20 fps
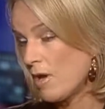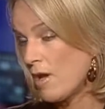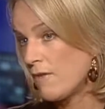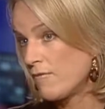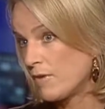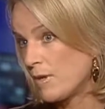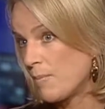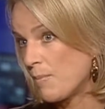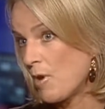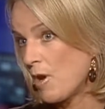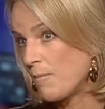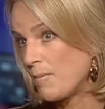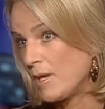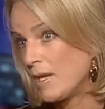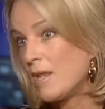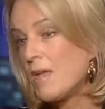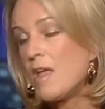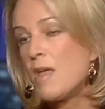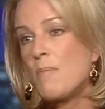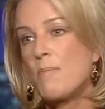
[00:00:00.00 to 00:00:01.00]
of an apartment
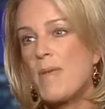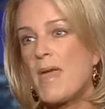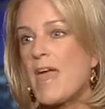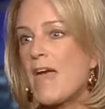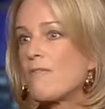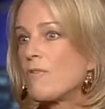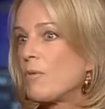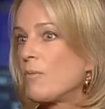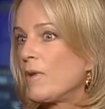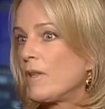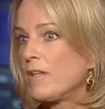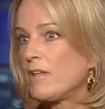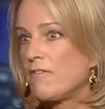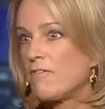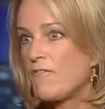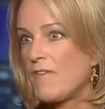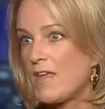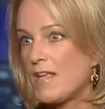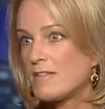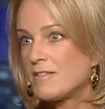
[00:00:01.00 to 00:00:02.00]
may have a really
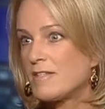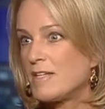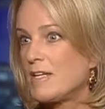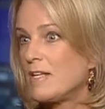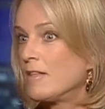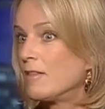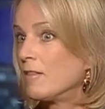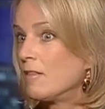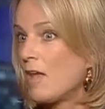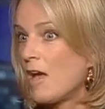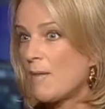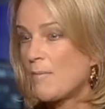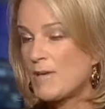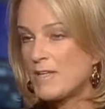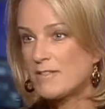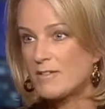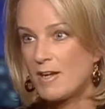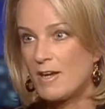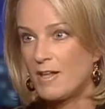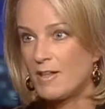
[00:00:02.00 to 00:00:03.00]
fancy
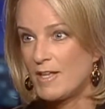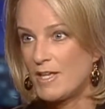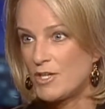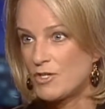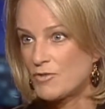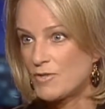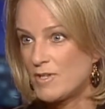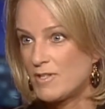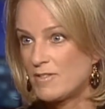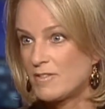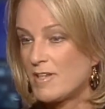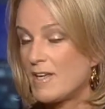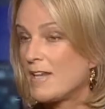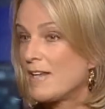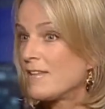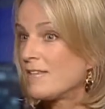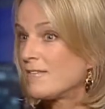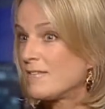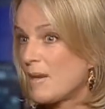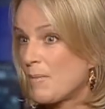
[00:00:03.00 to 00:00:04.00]
lobby-style entrance in a
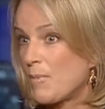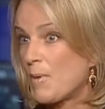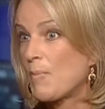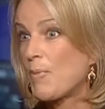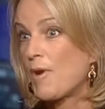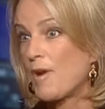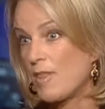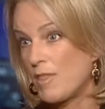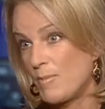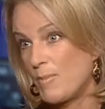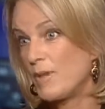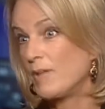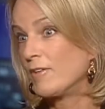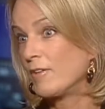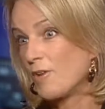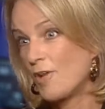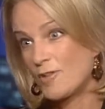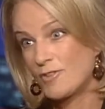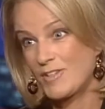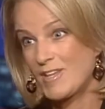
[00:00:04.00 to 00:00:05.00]
separate part of the building
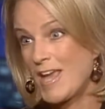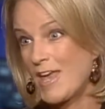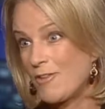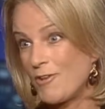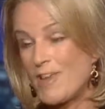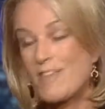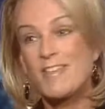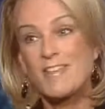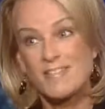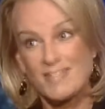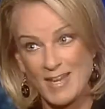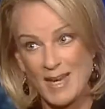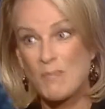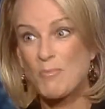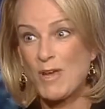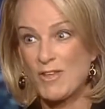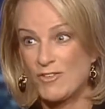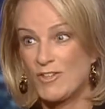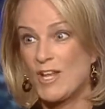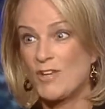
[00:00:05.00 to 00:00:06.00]
altogether, in the same
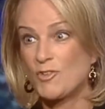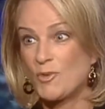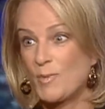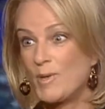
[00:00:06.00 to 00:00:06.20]
residential